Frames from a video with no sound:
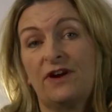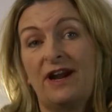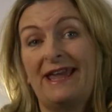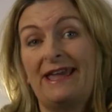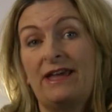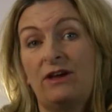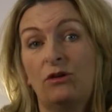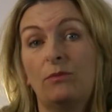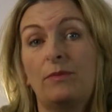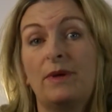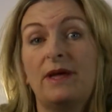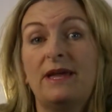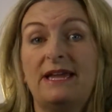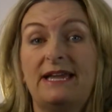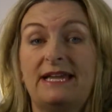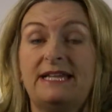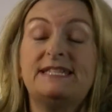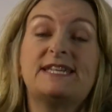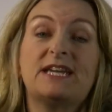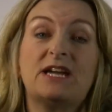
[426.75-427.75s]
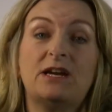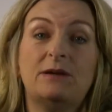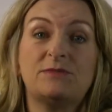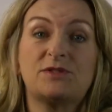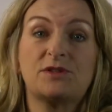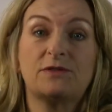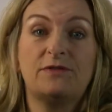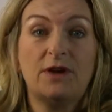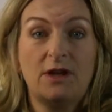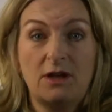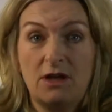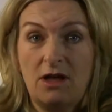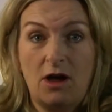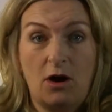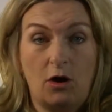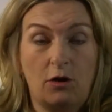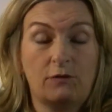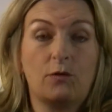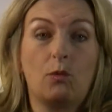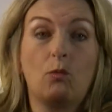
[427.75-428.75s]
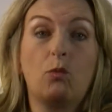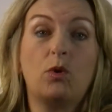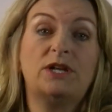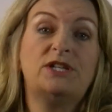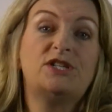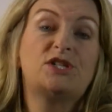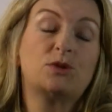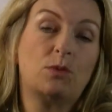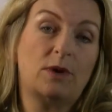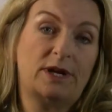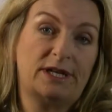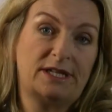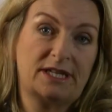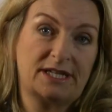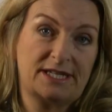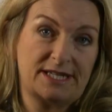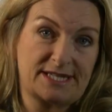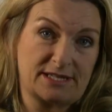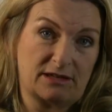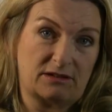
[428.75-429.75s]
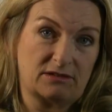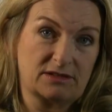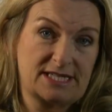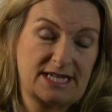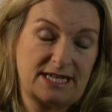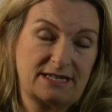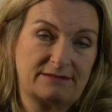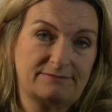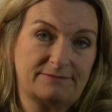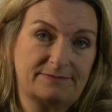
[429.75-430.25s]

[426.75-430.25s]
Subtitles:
help in terms of one-to-one consulting.